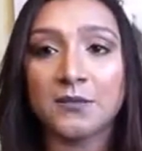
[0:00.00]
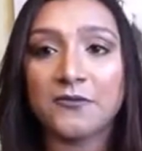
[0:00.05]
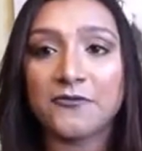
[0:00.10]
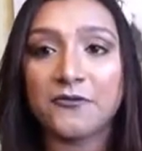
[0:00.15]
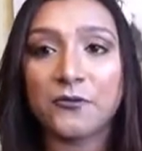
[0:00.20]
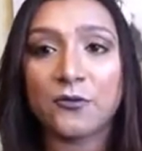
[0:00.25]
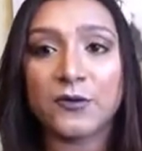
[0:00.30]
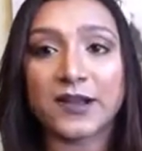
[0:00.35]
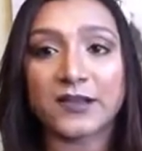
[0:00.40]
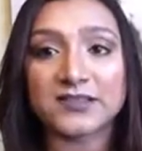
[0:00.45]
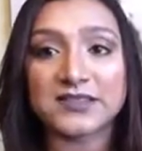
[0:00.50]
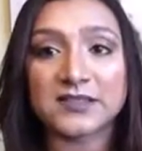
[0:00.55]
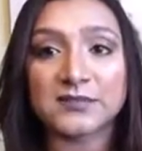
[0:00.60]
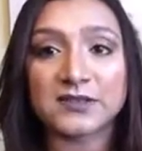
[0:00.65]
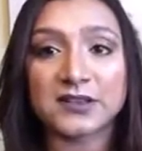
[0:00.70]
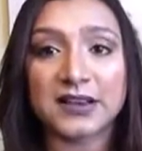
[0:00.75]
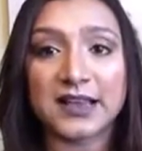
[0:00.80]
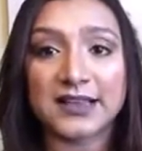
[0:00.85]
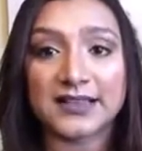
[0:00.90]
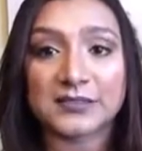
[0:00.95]
4-ounce
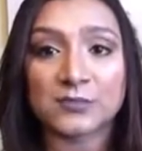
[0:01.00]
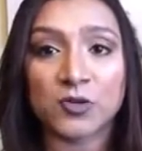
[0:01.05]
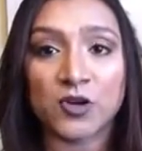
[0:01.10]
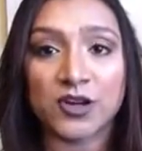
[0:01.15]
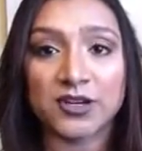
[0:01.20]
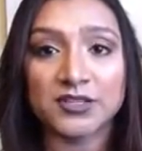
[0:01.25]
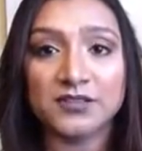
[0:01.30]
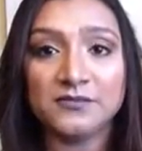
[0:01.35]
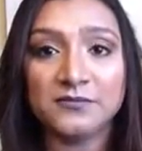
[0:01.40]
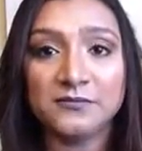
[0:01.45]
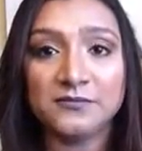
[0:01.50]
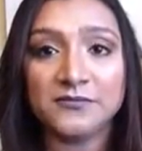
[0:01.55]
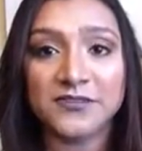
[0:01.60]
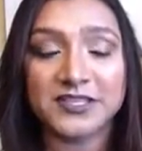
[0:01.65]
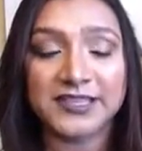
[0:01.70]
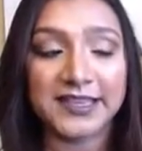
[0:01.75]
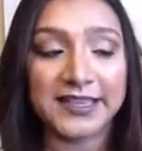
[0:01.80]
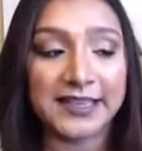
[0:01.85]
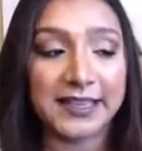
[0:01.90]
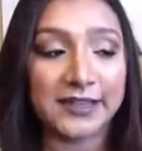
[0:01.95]
glass bottle
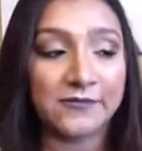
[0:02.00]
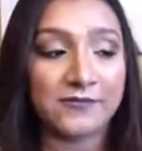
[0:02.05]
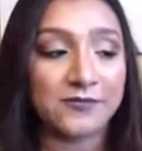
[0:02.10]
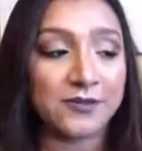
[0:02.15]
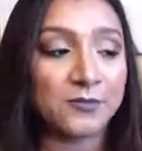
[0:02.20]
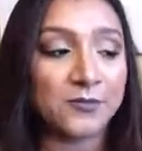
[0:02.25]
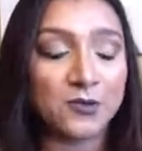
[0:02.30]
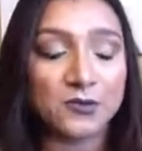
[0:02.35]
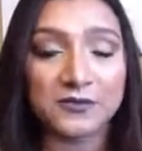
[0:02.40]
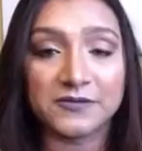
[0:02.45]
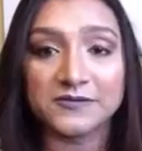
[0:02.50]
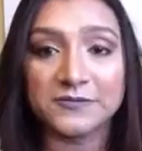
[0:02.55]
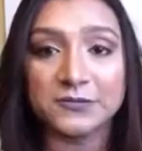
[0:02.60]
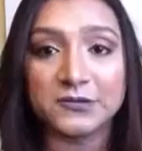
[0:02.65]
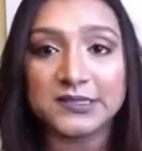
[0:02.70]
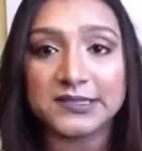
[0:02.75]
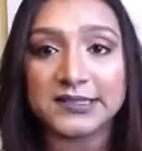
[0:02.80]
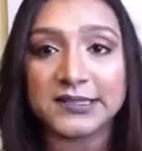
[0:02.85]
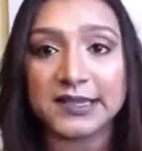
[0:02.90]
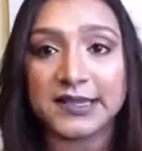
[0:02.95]
which I get from Whole
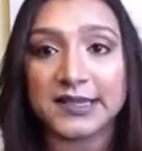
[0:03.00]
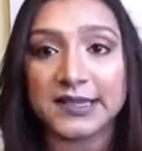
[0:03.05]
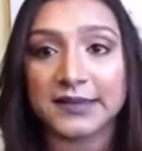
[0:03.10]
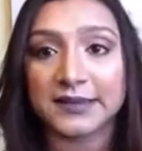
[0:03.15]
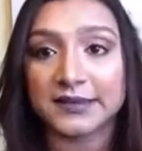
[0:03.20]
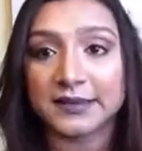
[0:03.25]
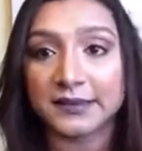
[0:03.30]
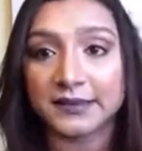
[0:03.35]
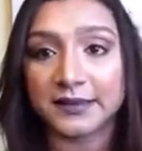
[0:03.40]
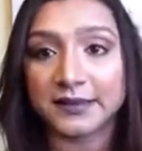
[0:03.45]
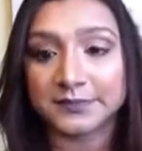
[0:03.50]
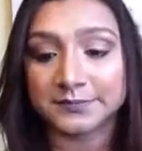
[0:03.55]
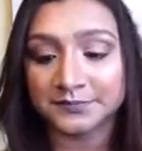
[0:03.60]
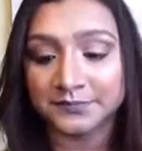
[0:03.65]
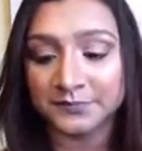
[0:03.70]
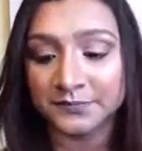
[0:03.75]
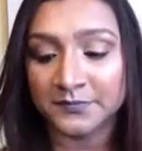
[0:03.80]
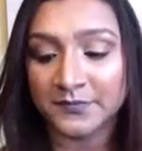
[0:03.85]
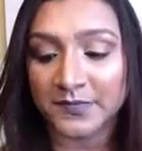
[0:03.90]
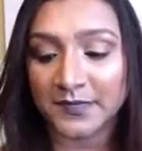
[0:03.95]
Foods, and
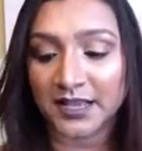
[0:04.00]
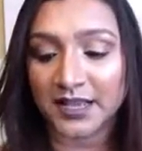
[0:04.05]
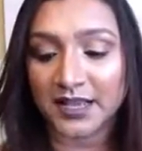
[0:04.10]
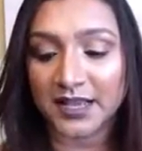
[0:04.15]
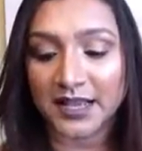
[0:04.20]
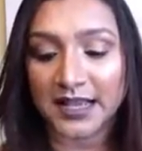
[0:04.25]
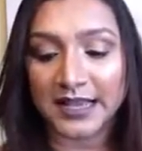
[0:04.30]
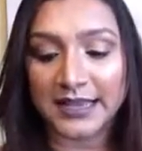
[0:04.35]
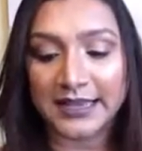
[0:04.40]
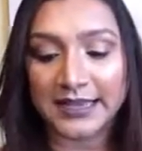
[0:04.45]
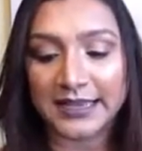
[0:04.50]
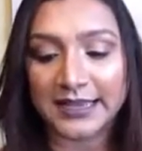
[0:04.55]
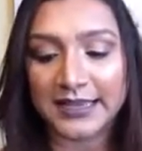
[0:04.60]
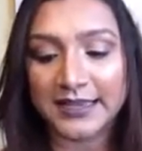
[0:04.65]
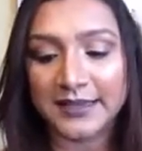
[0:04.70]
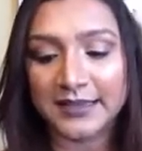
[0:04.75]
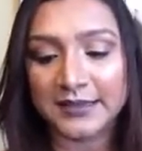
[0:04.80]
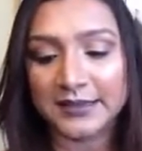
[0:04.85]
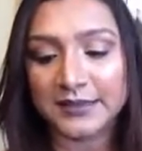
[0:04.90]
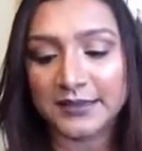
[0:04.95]
I
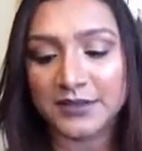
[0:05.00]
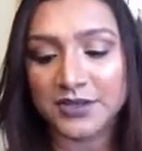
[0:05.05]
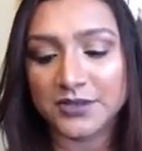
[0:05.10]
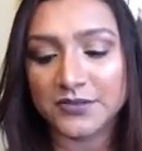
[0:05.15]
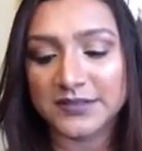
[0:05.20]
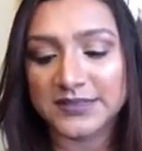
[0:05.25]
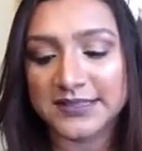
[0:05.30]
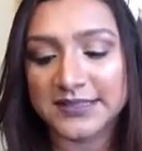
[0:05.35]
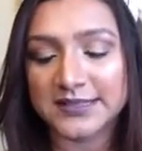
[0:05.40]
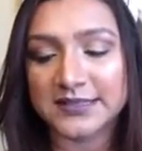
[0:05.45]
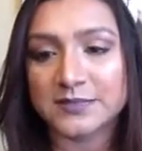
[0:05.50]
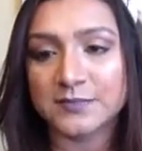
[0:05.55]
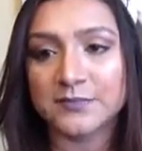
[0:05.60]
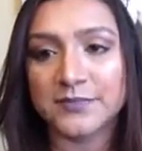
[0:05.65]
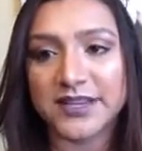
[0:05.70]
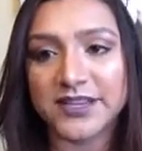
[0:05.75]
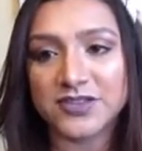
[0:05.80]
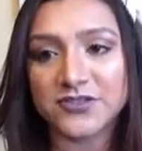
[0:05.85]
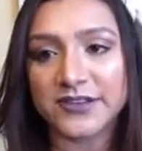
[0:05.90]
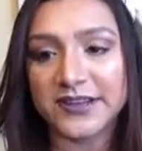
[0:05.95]
use this
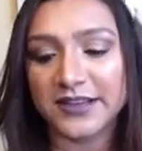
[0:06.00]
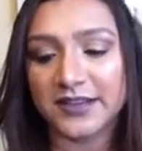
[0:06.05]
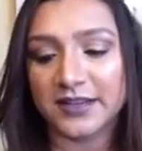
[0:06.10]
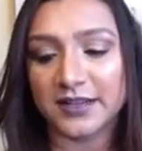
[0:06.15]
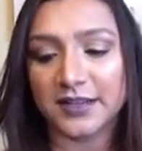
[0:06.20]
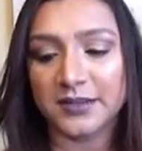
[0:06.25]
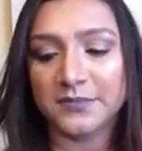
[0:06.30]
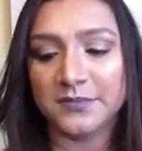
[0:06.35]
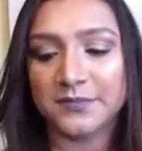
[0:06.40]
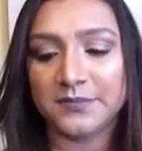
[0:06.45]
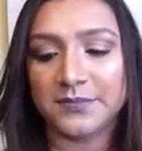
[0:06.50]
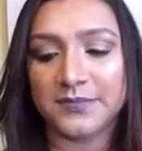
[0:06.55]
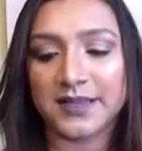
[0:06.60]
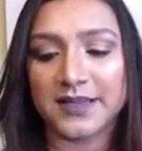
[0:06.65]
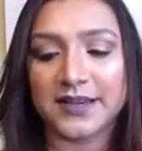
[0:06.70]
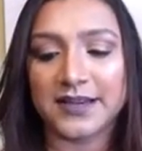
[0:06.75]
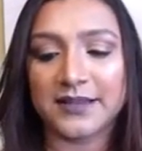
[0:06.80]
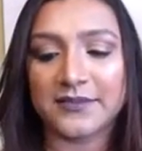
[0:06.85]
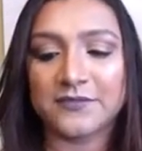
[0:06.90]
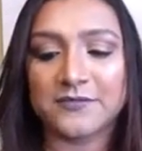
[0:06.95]
measuring cup,
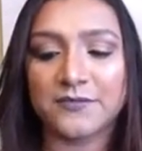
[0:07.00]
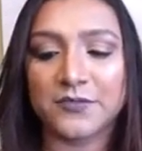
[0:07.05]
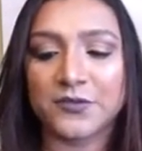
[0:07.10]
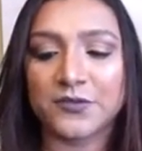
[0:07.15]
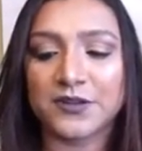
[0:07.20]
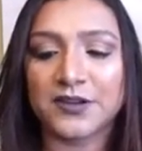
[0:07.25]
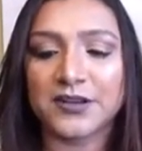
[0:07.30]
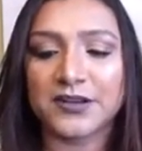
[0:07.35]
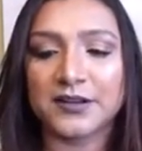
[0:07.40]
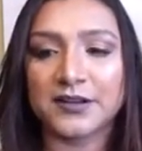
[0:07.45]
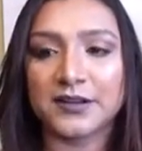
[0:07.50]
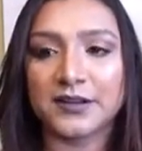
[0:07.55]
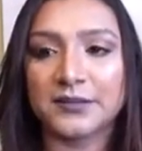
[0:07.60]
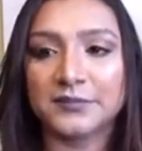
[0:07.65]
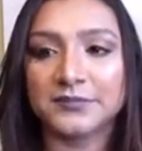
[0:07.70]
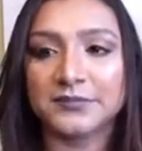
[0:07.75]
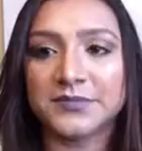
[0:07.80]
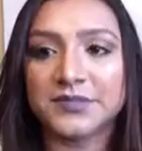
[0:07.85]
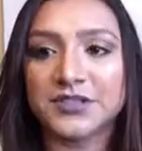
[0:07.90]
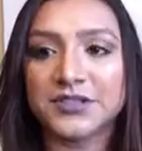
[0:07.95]
and I've poured
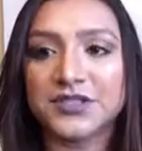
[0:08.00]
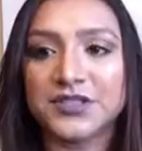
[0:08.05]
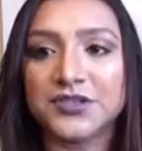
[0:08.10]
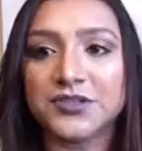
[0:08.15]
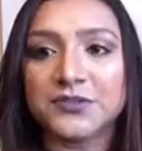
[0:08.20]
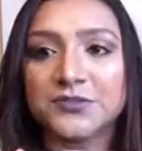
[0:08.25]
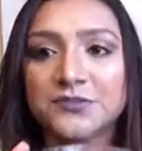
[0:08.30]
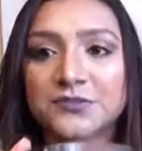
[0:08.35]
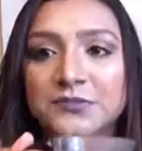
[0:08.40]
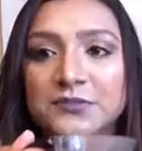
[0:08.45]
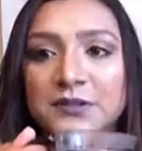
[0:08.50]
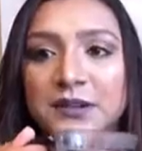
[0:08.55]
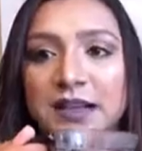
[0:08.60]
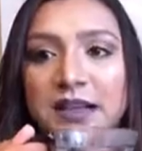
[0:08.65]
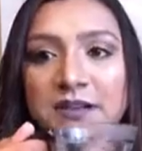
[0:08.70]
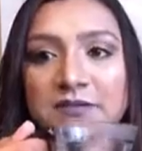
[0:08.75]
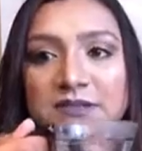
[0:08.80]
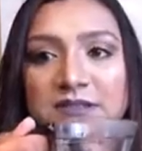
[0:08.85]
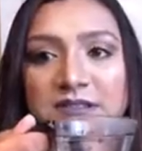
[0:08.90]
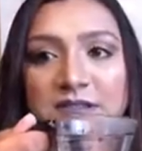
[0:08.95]
2
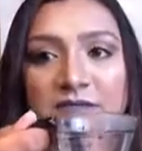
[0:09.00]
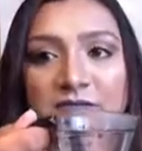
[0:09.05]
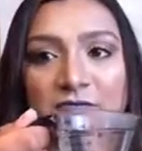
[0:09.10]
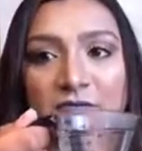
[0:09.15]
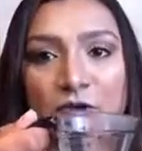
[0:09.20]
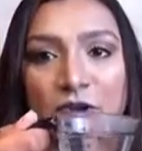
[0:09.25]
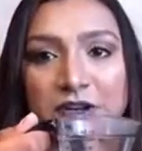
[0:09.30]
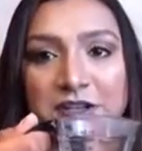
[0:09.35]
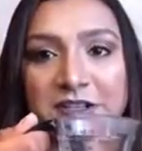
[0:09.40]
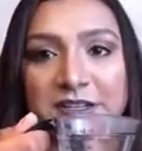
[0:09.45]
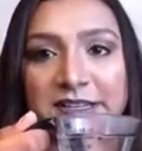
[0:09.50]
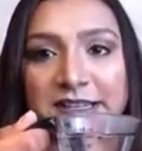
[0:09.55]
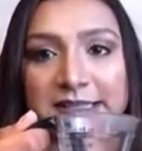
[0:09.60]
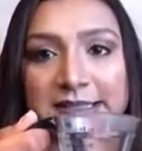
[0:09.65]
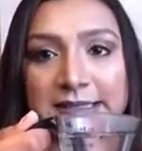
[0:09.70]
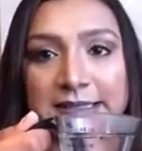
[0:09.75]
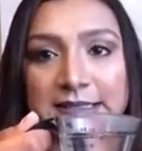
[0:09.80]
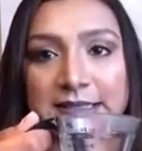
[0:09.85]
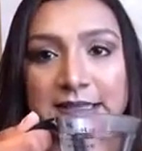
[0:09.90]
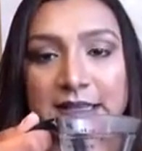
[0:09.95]
ounces of water
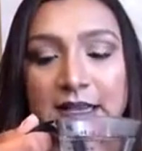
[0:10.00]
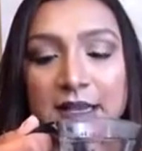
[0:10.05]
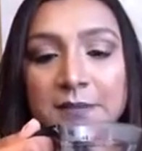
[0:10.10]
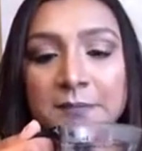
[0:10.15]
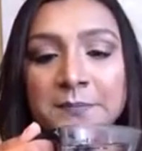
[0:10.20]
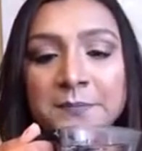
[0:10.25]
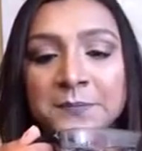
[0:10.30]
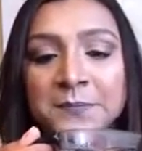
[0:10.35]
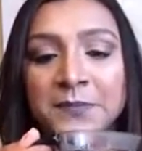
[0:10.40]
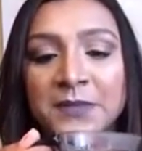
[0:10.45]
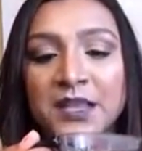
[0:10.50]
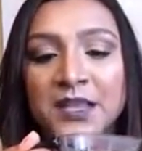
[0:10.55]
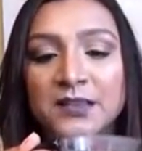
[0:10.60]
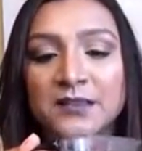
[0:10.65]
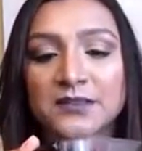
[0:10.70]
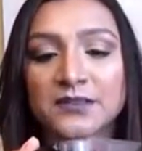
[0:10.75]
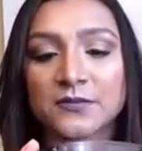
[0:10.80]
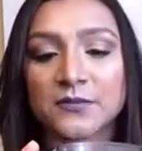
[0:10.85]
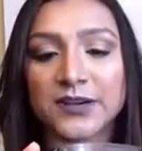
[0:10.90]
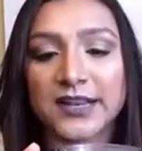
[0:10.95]
in this cup.
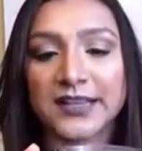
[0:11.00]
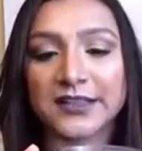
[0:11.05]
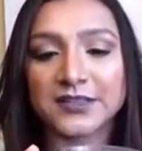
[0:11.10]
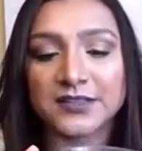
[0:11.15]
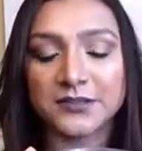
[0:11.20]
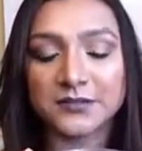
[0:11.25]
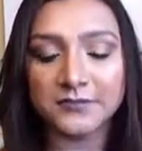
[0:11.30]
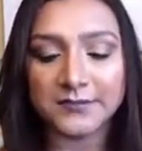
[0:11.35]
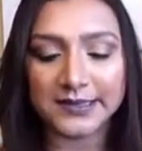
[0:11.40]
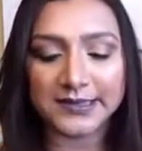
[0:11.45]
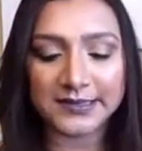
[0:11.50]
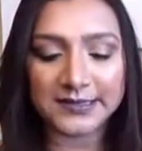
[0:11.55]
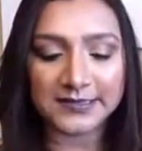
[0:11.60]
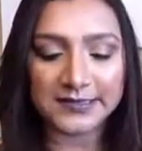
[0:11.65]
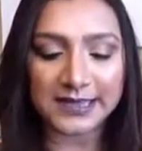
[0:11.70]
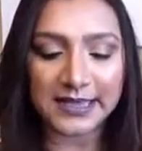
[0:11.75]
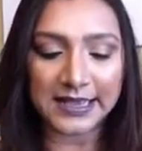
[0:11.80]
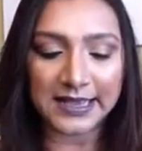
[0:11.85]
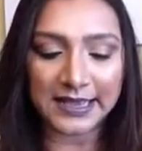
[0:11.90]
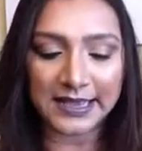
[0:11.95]
So what I do
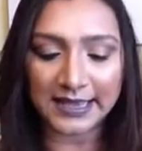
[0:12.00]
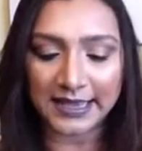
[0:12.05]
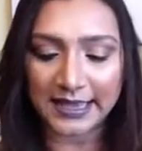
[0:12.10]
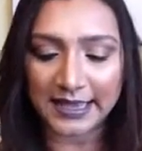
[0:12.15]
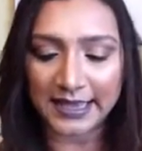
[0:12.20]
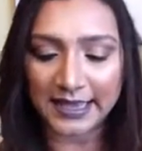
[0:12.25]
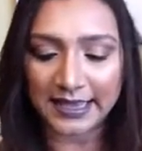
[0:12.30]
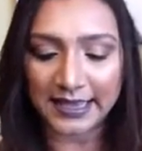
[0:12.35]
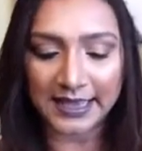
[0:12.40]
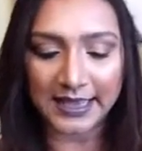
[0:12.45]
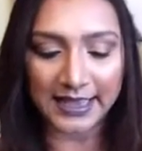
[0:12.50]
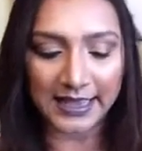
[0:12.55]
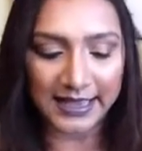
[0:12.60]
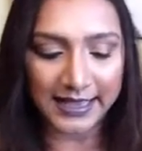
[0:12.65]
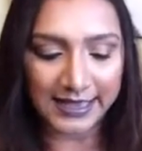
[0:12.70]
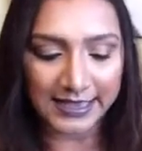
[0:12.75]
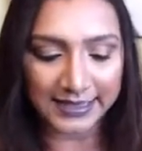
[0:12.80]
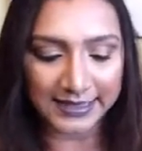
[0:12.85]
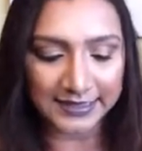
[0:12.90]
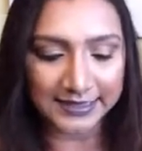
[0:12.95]
is I
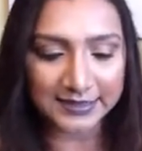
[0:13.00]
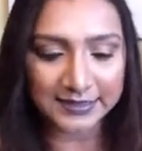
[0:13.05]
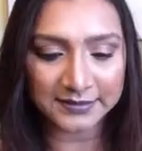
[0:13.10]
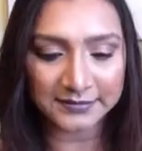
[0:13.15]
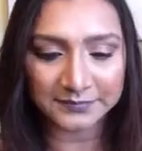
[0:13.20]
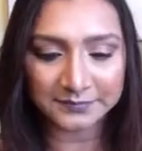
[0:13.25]
add